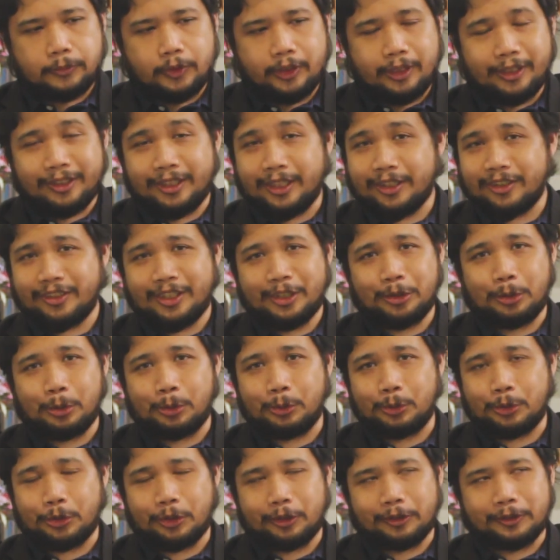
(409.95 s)
Okay, that's the
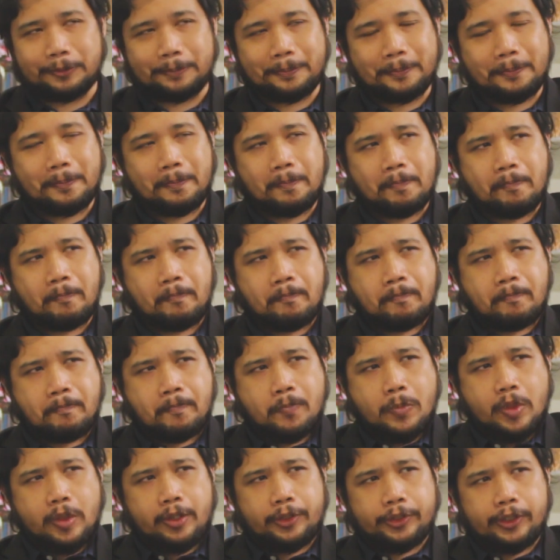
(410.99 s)
solution.
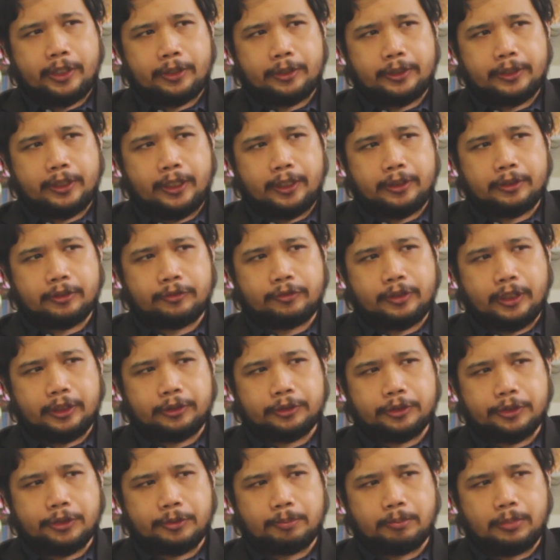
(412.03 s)
The second kind of
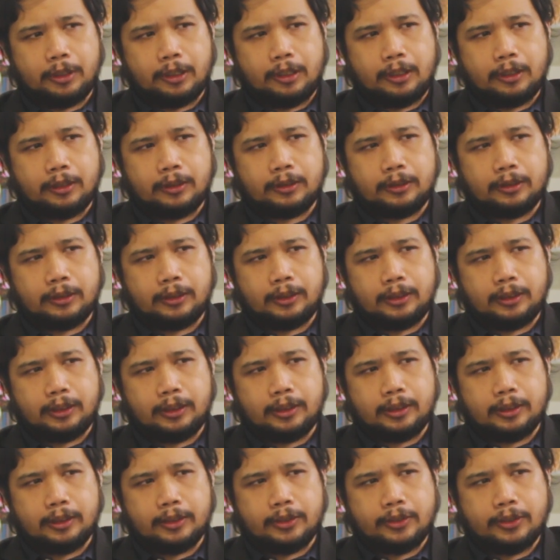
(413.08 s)
writer's block
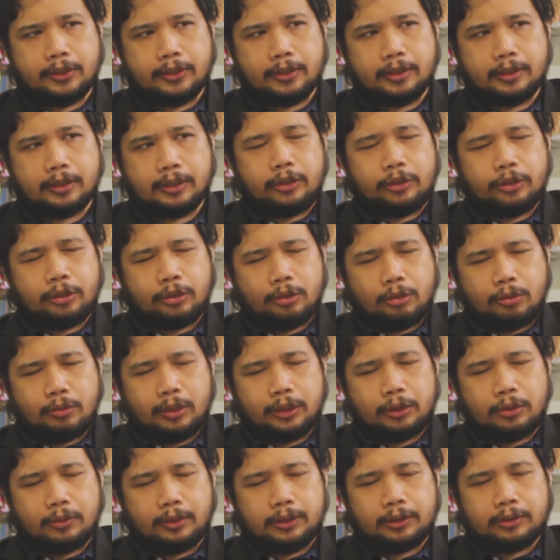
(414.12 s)
is you know
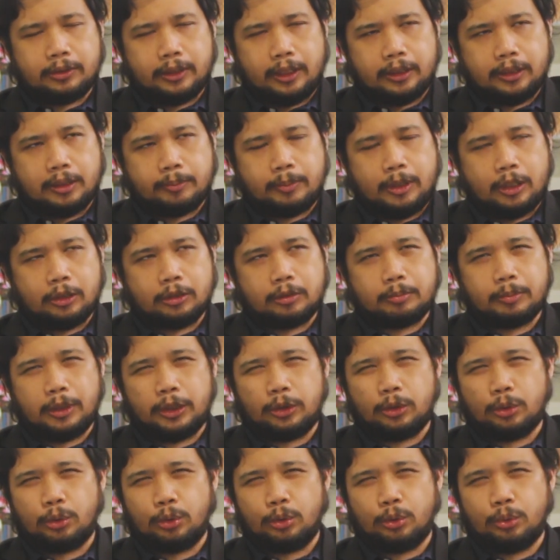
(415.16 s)
what you want to write about, but
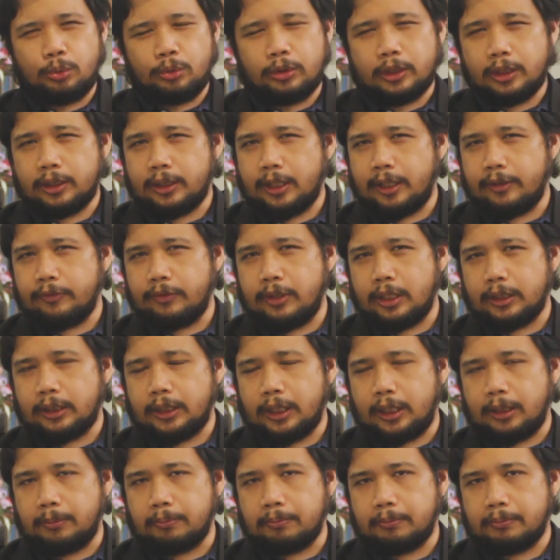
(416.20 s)
you do not have the
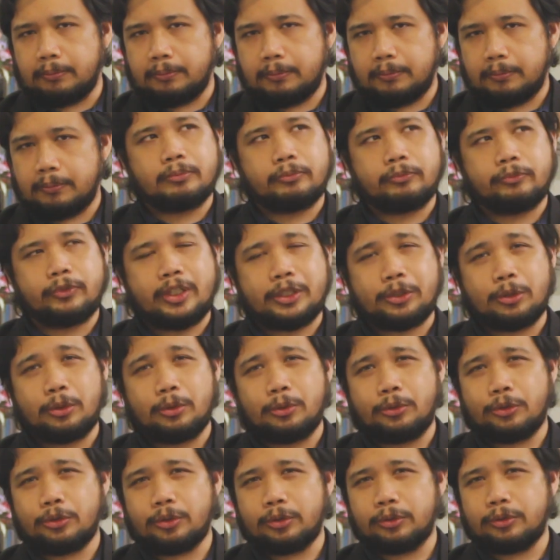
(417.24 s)
time. The
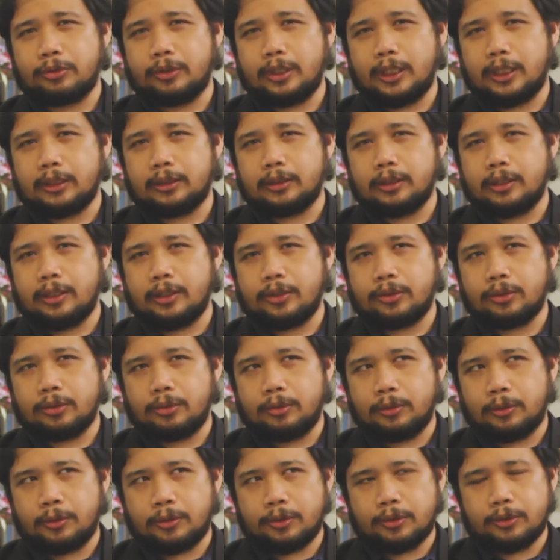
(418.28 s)
solution to that is
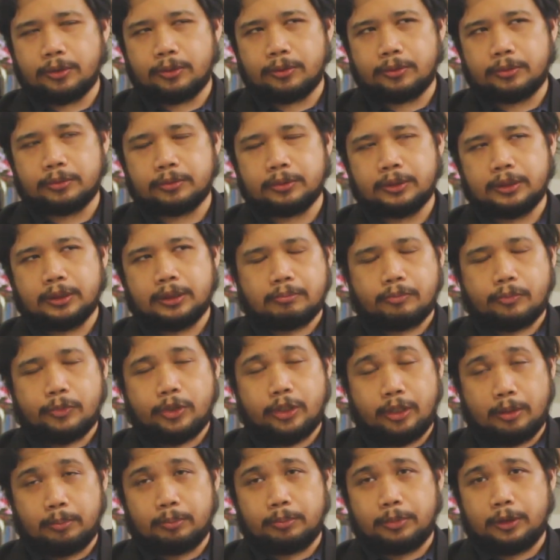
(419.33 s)
also
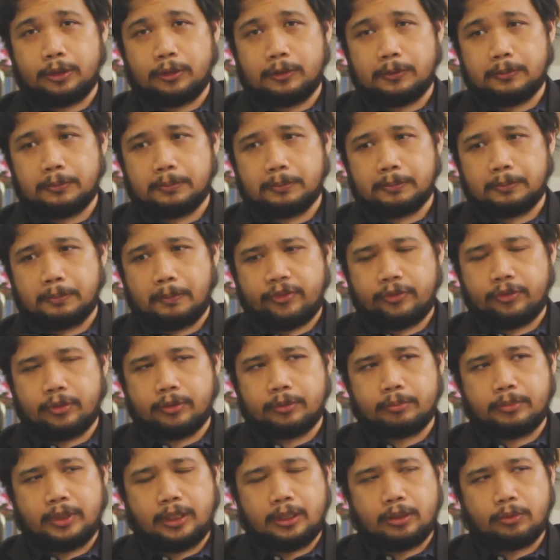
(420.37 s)
simple.
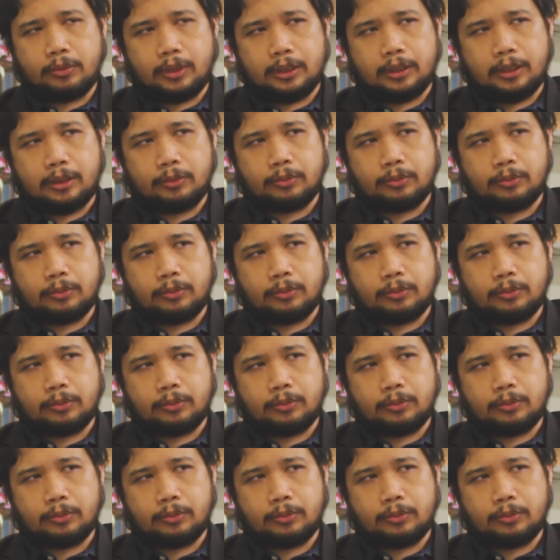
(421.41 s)
For me, what